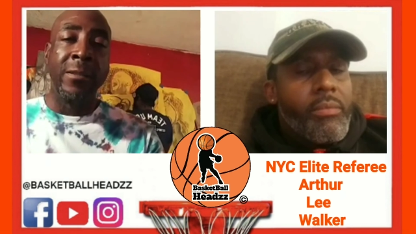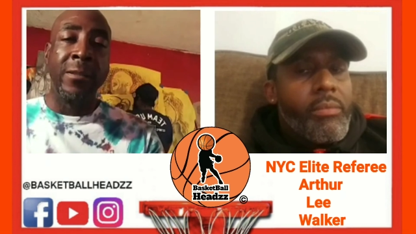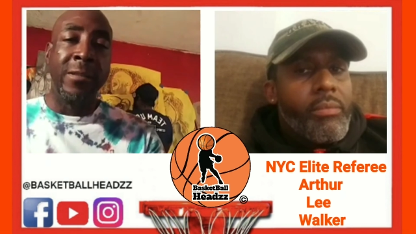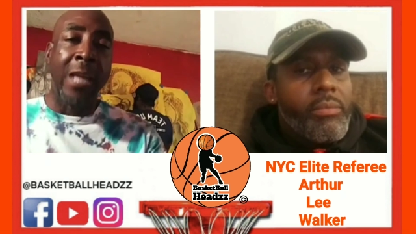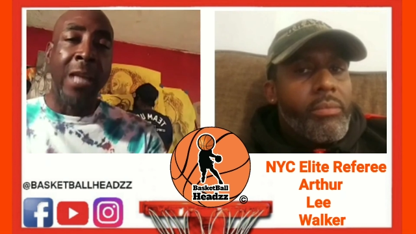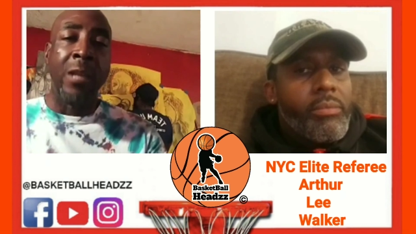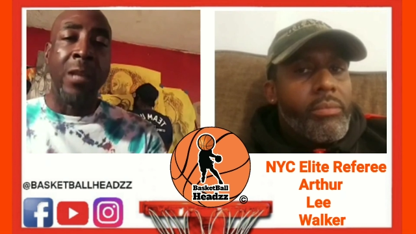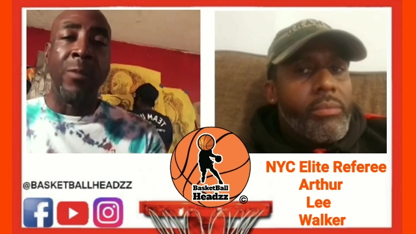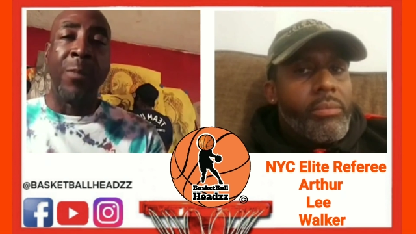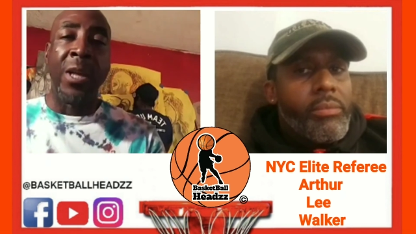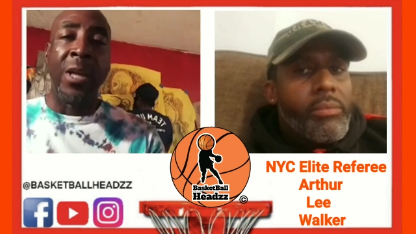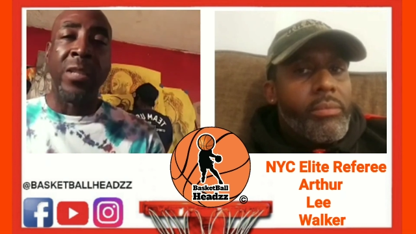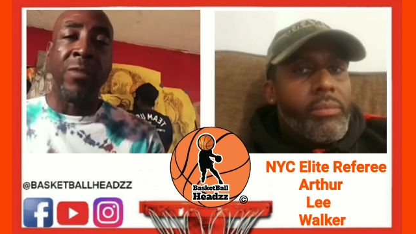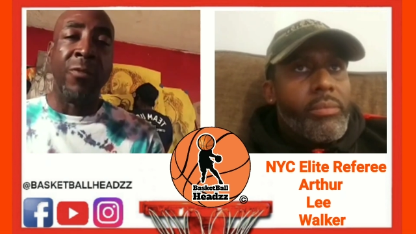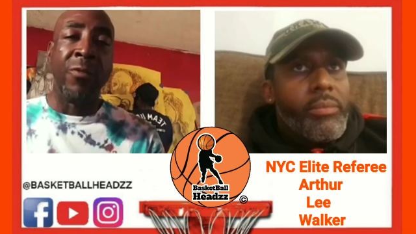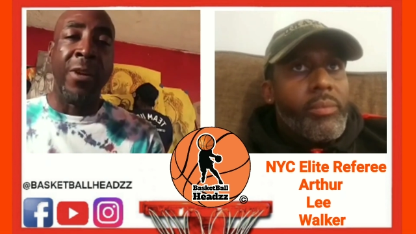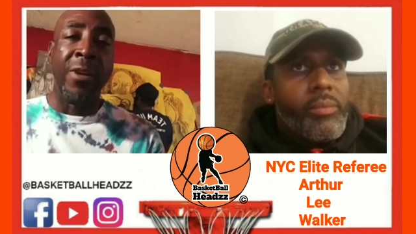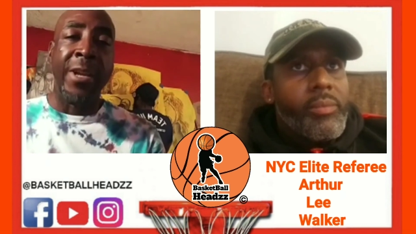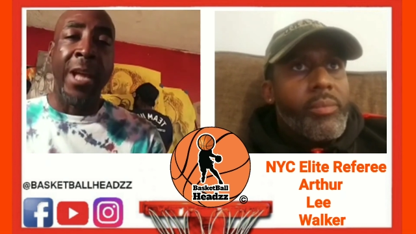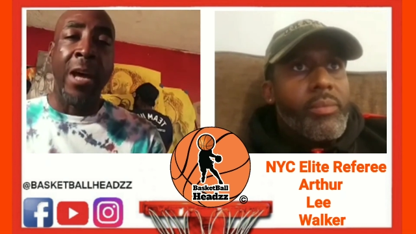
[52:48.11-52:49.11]
Speaker 1: Time's about to
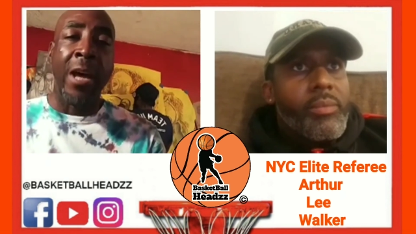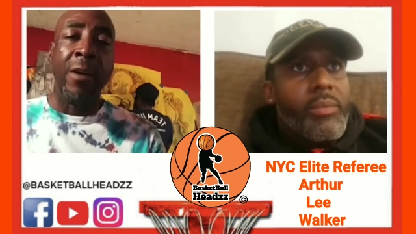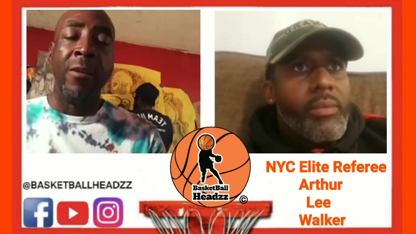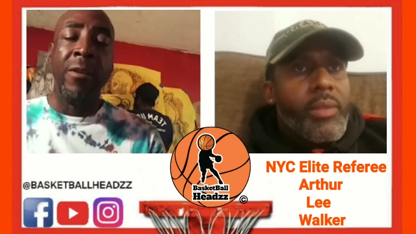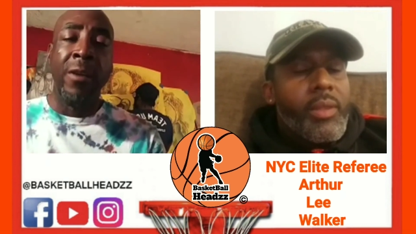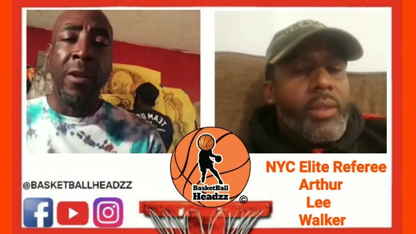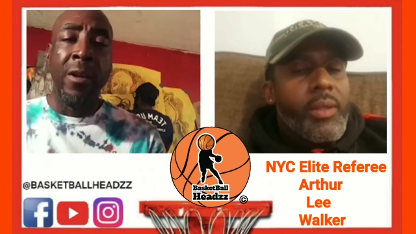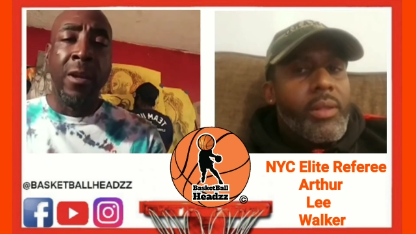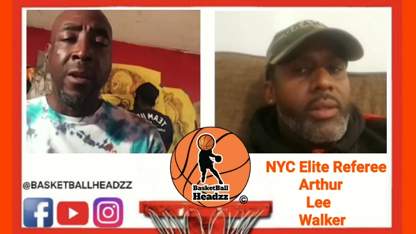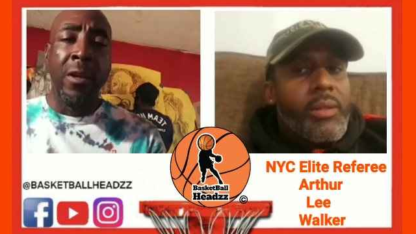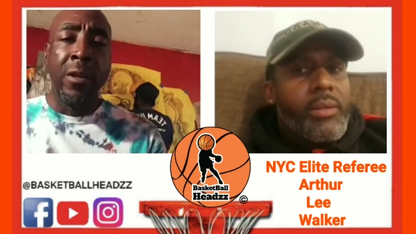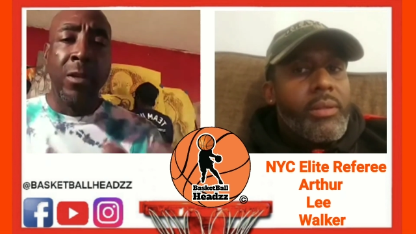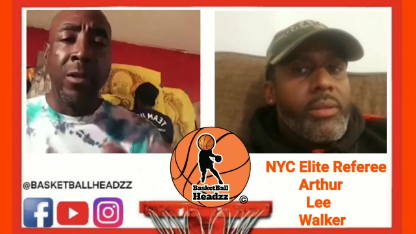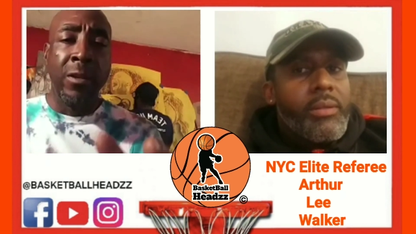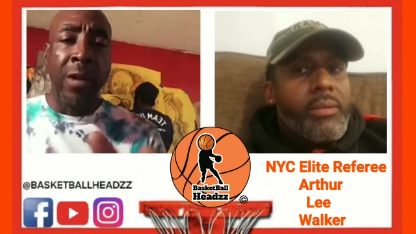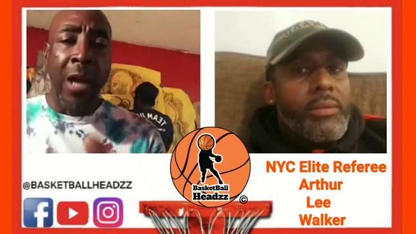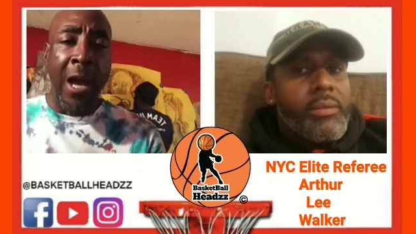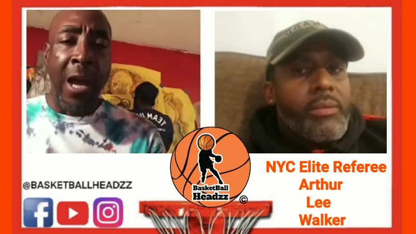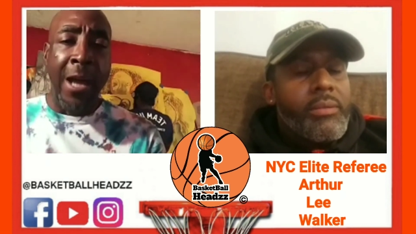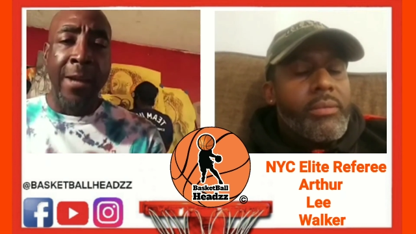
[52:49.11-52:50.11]
run out.
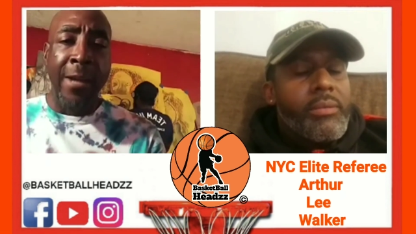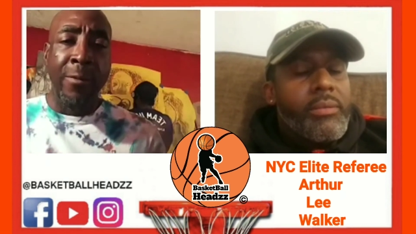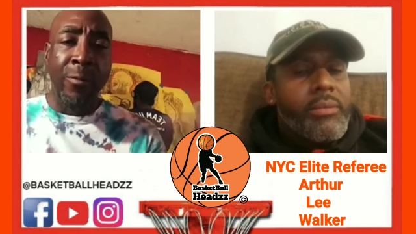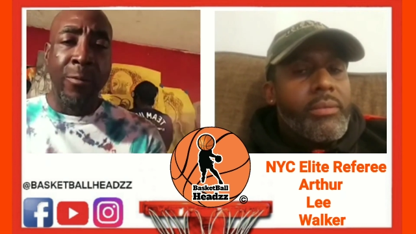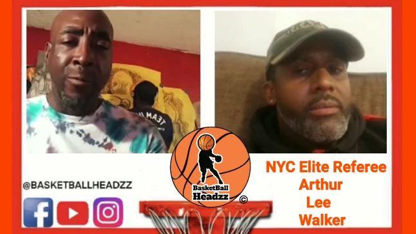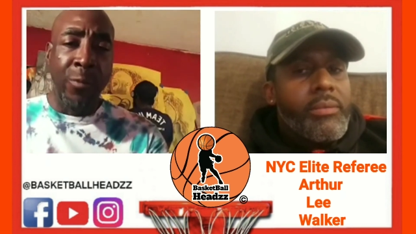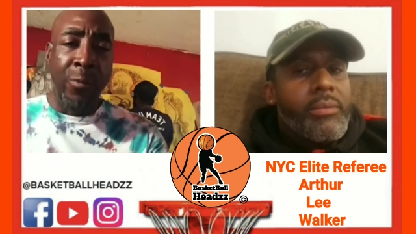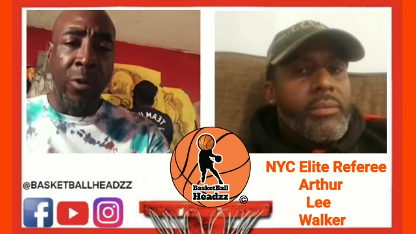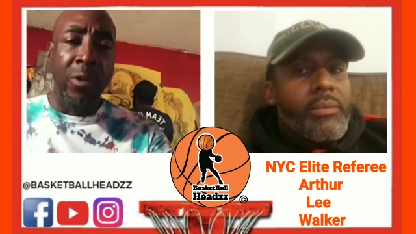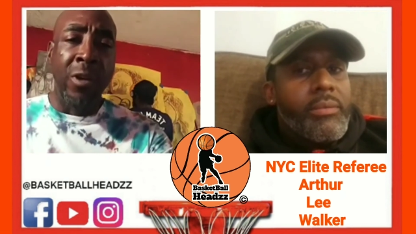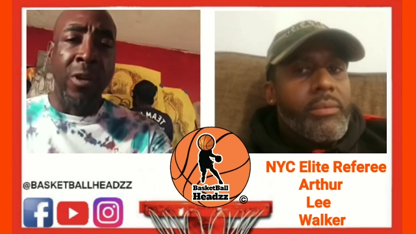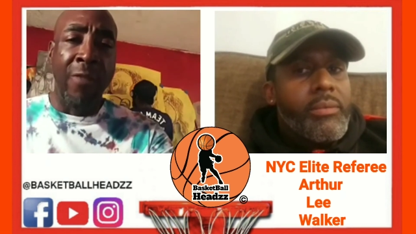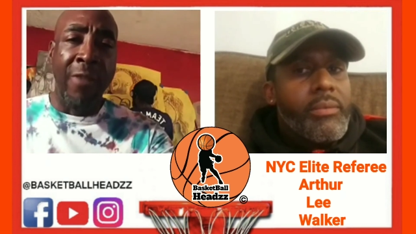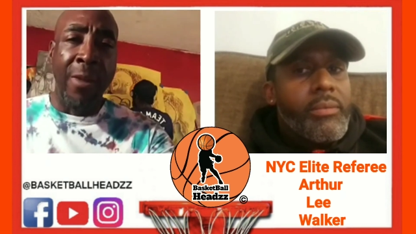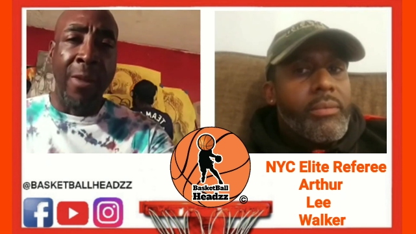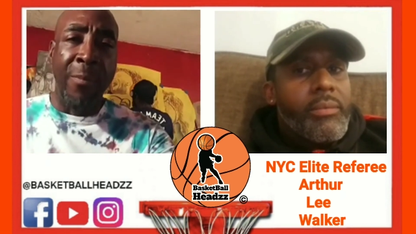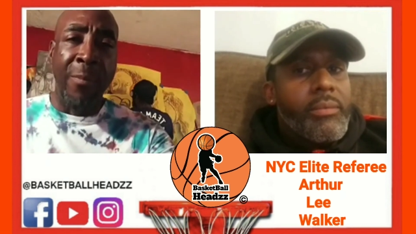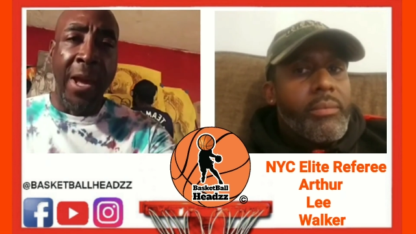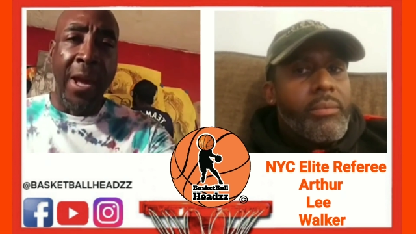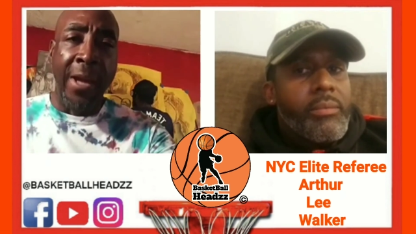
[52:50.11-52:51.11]
All right, we'll come
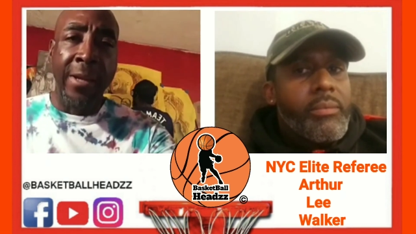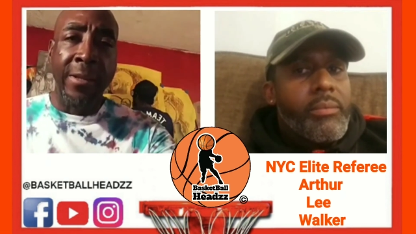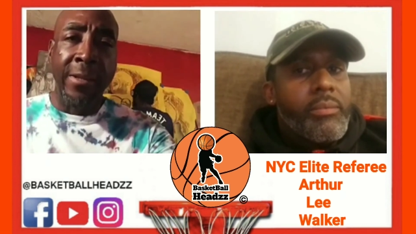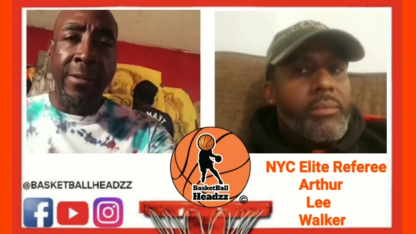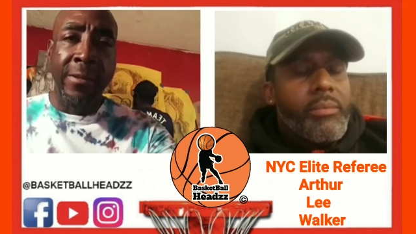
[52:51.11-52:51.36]
right back.